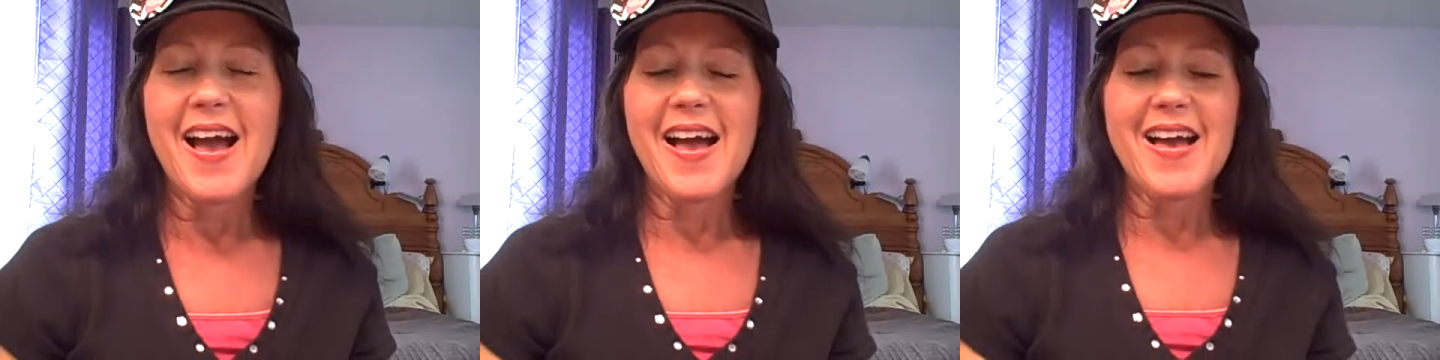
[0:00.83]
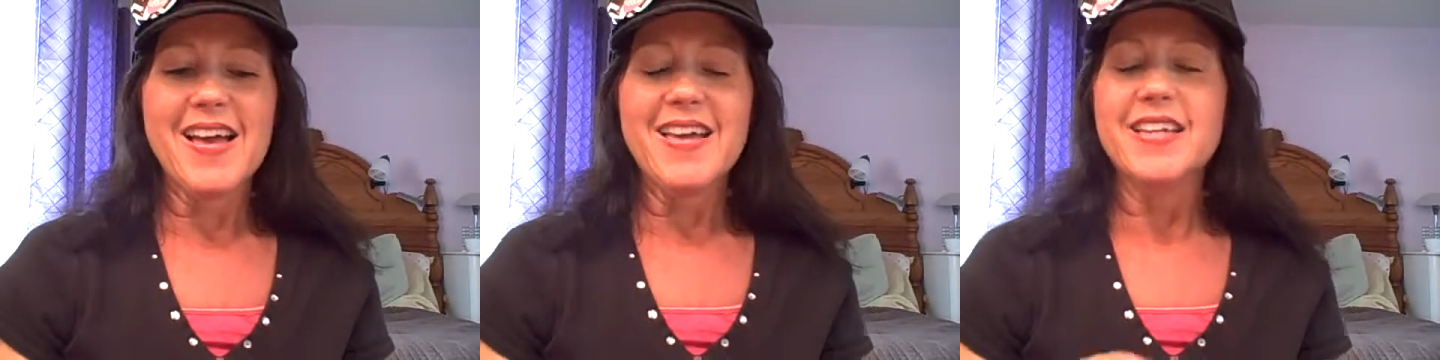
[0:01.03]

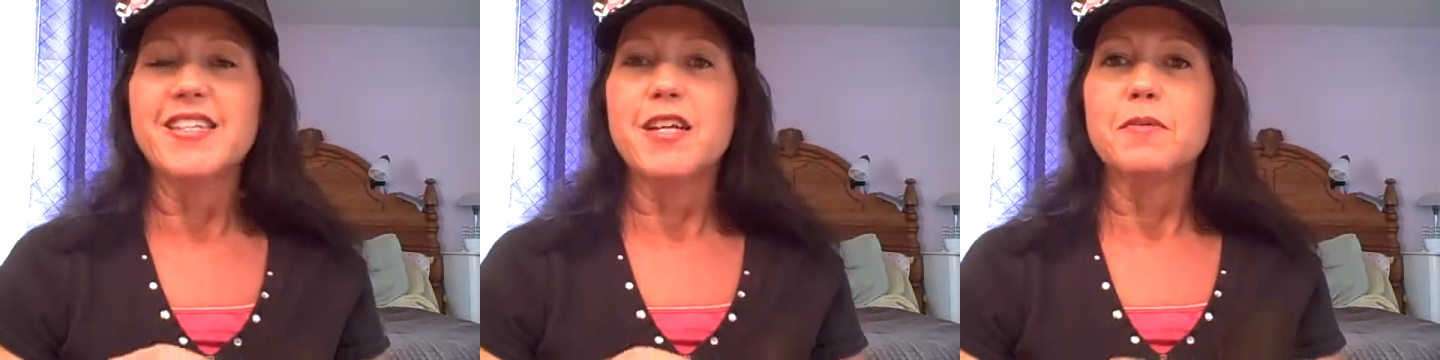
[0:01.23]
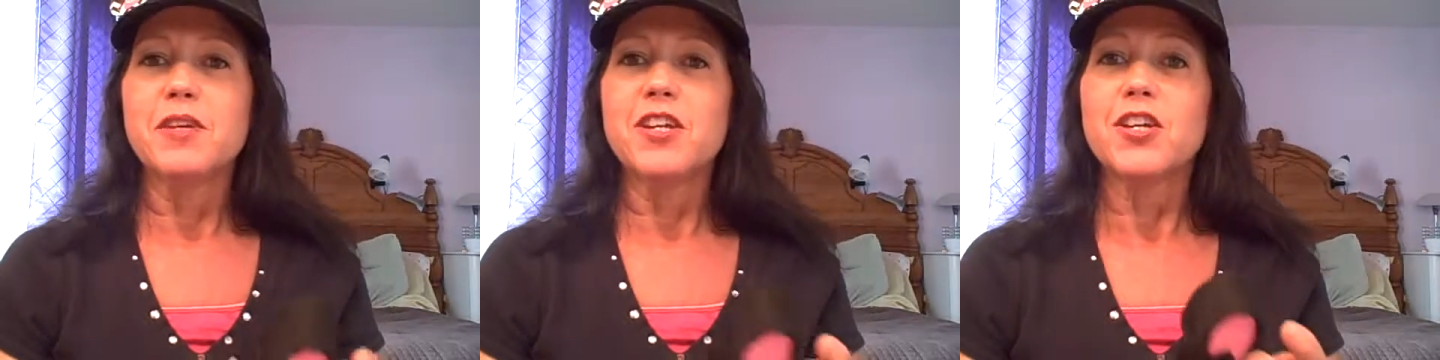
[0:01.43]
Hi,
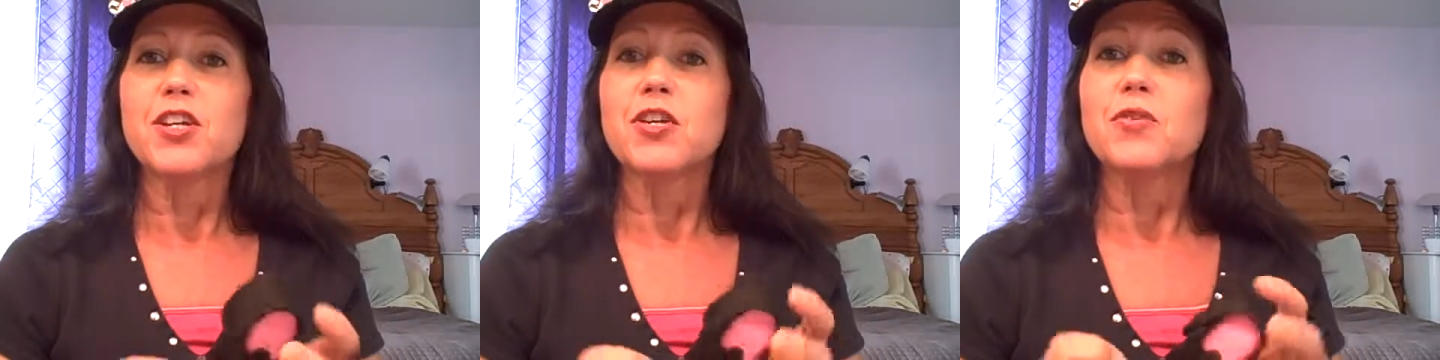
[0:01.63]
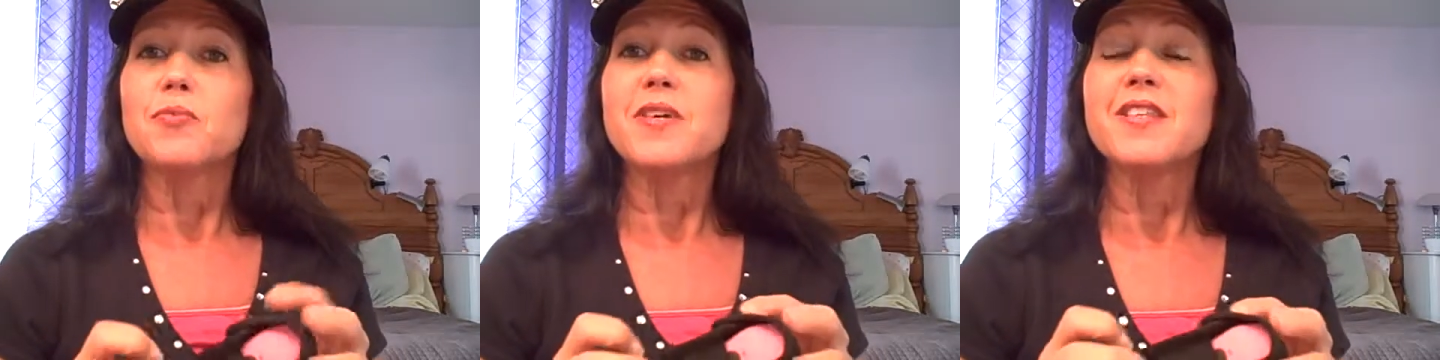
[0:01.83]
Debbie
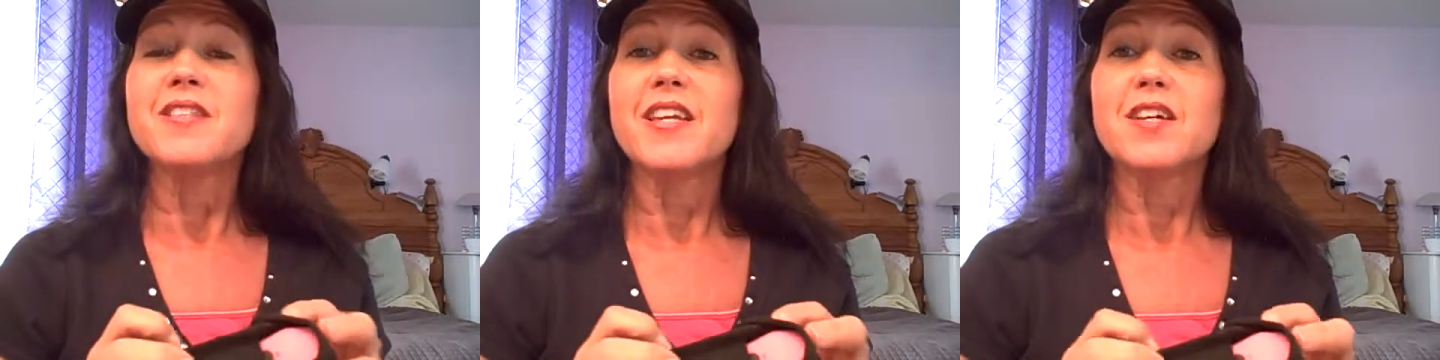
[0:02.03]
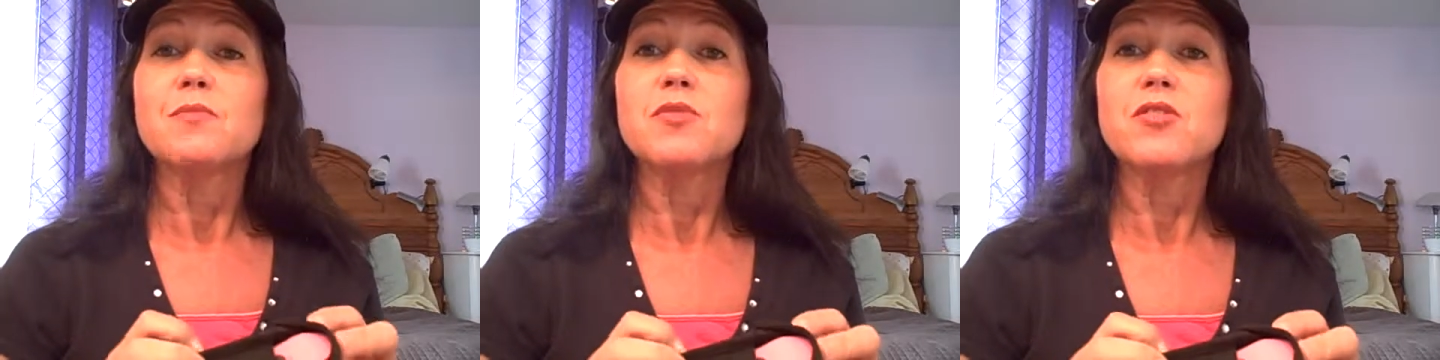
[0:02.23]
here
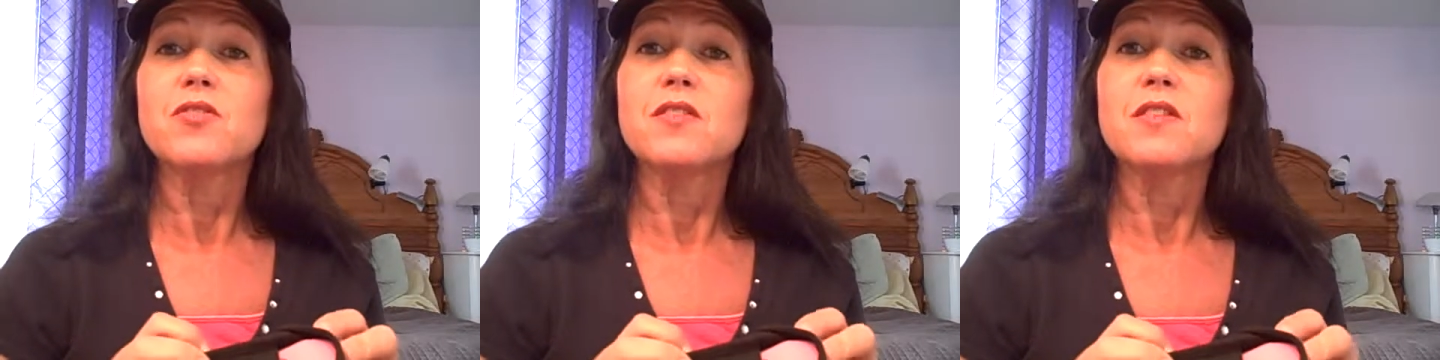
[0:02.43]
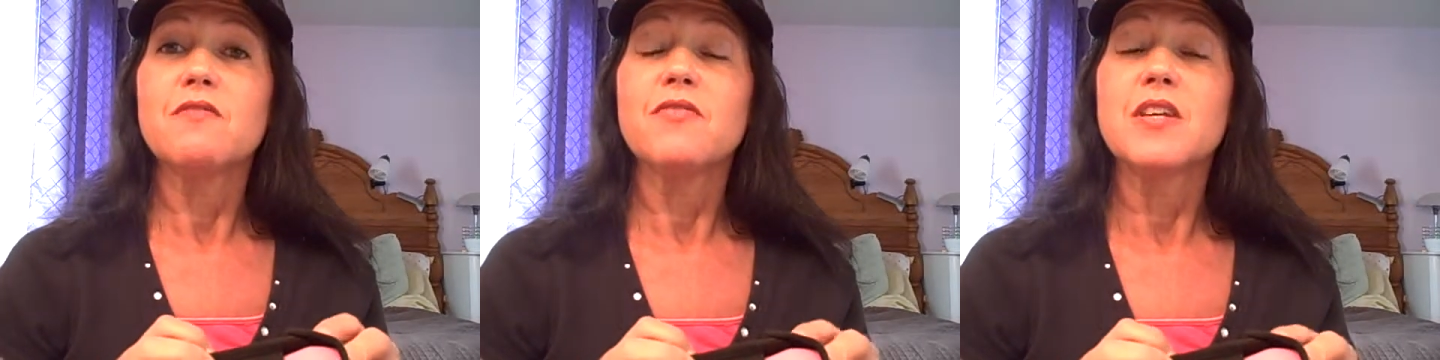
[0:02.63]
with
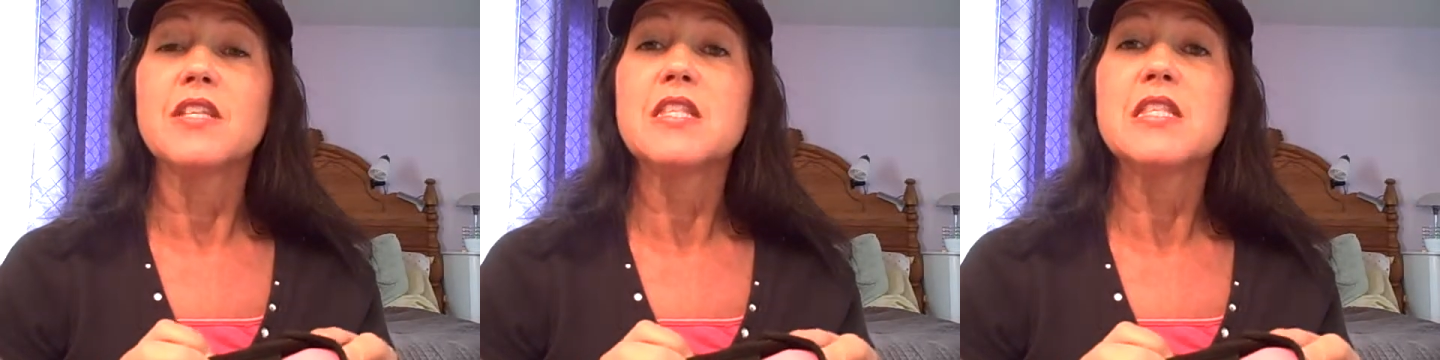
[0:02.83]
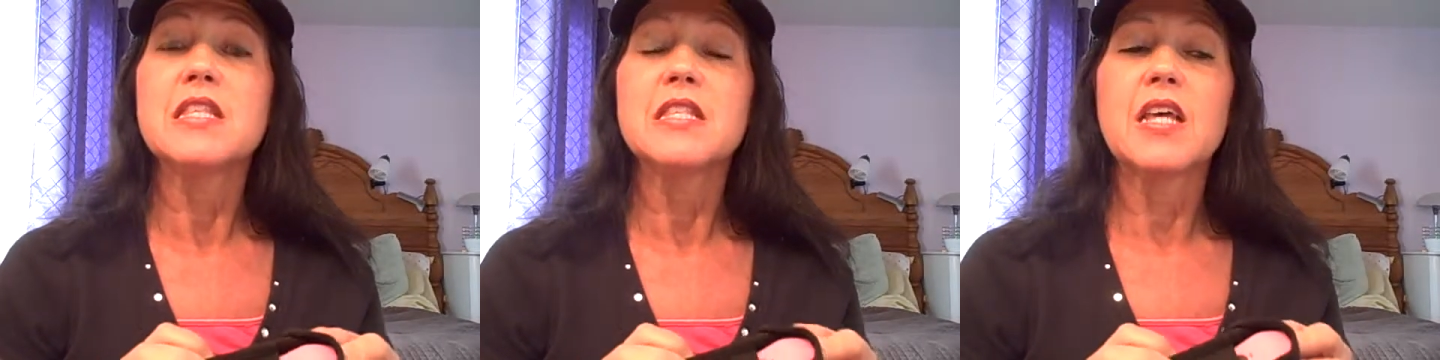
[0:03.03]
Damsel in
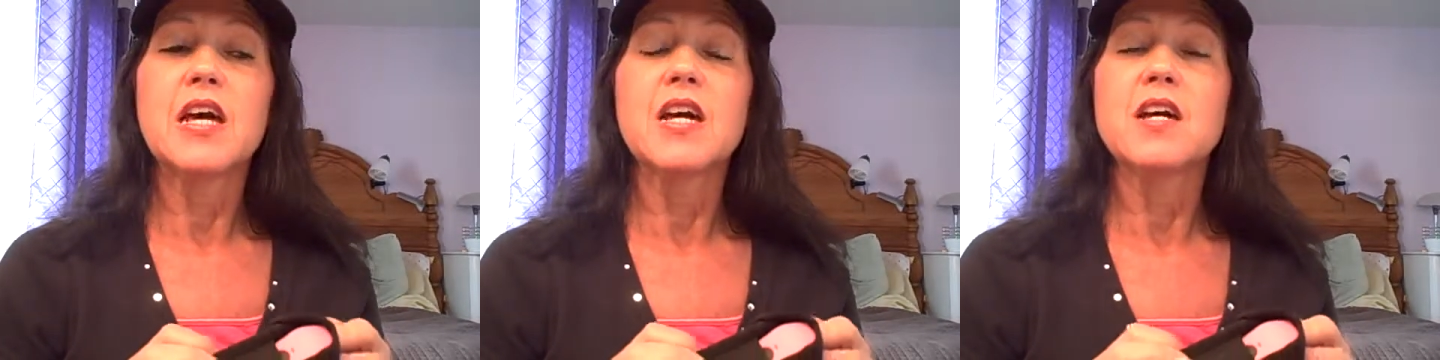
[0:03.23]
Defense.